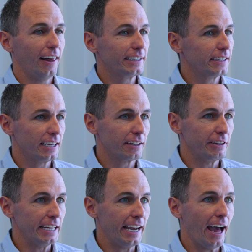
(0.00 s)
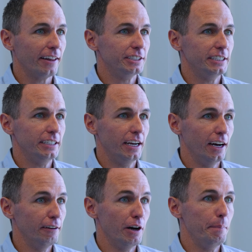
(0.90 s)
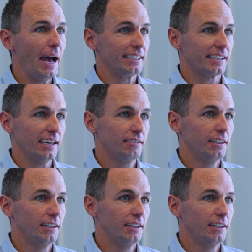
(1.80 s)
I like to think of the analogy of a basket.